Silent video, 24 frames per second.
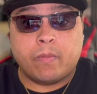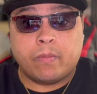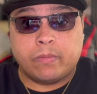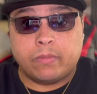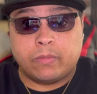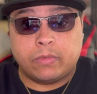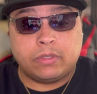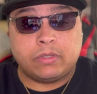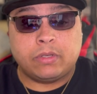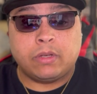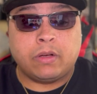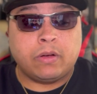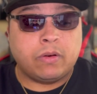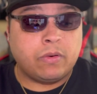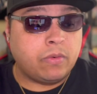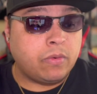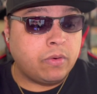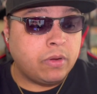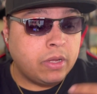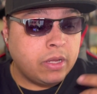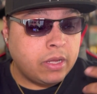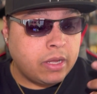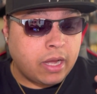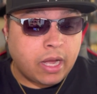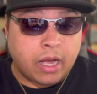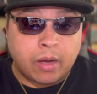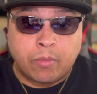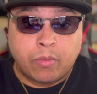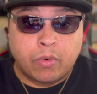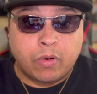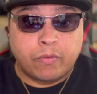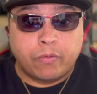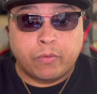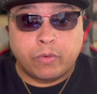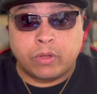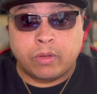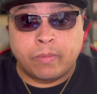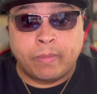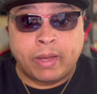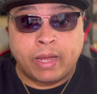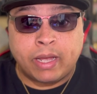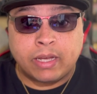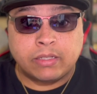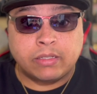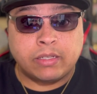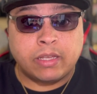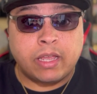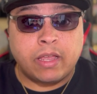So I'm more for the
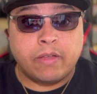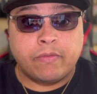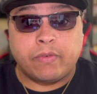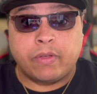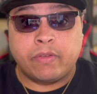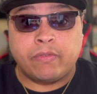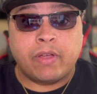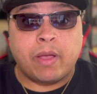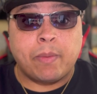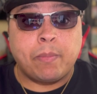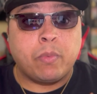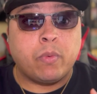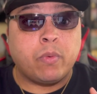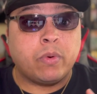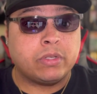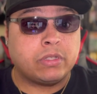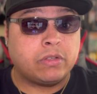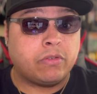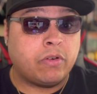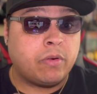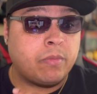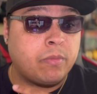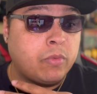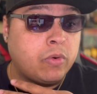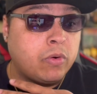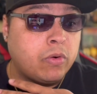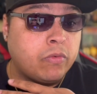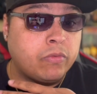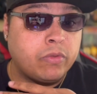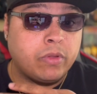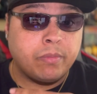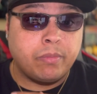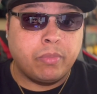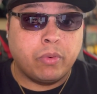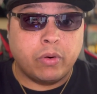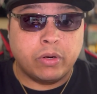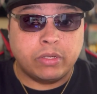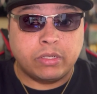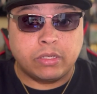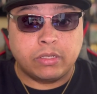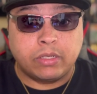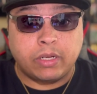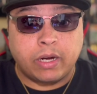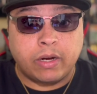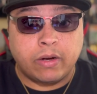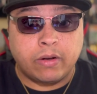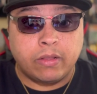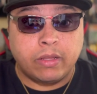MagSafe. If Apple wants to remove the ports
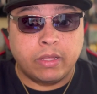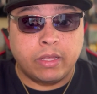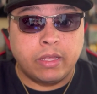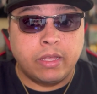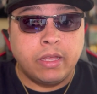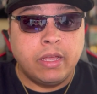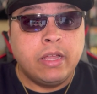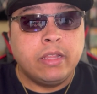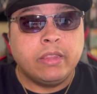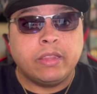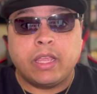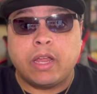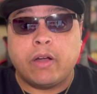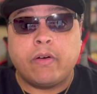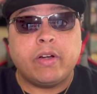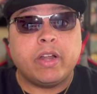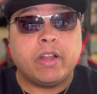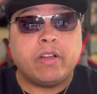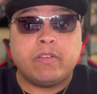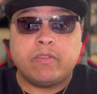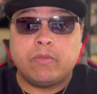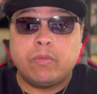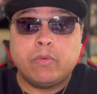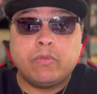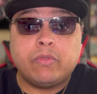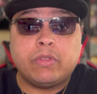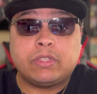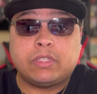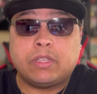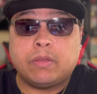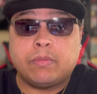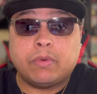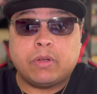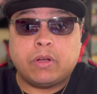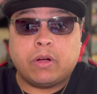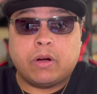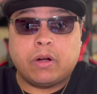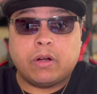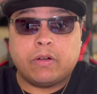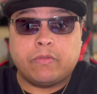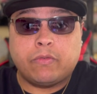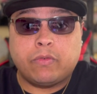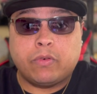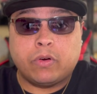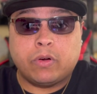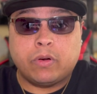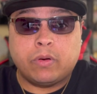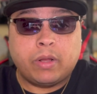entirely, they already removed the SIM card
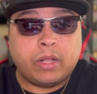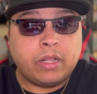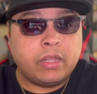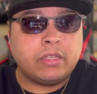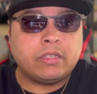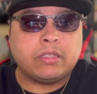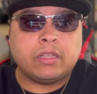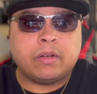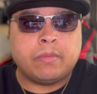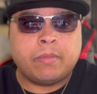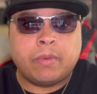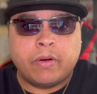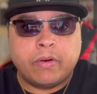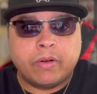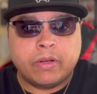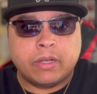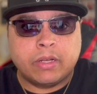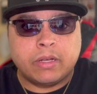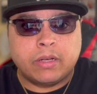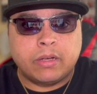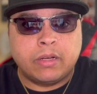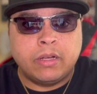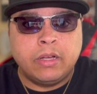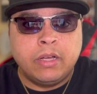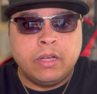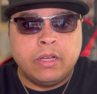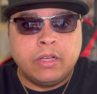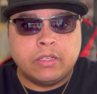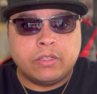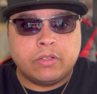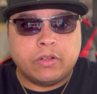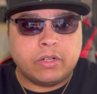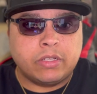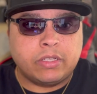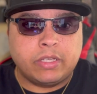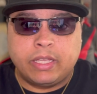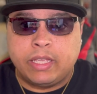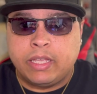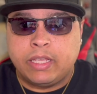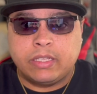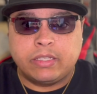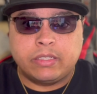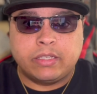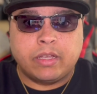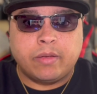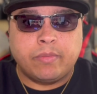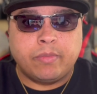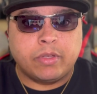for, at least in America. So there's
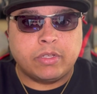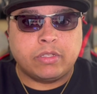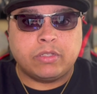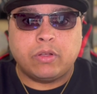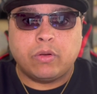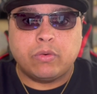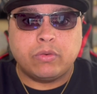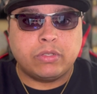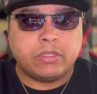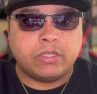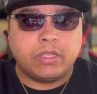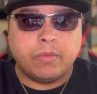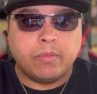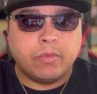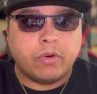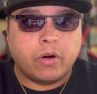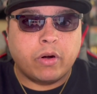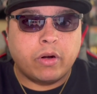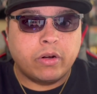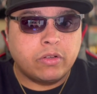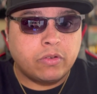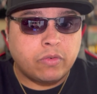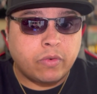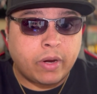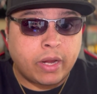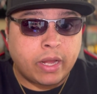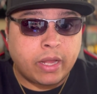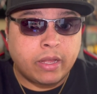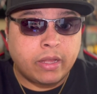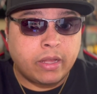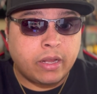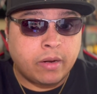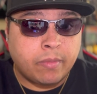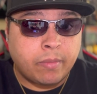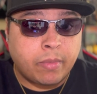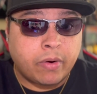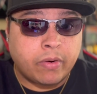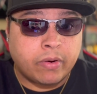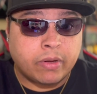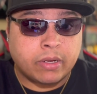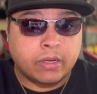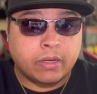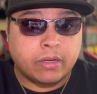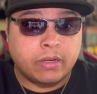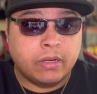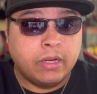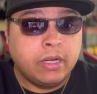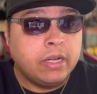eSIM. There's no SIM card tray in
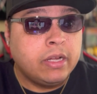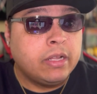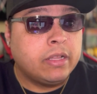America.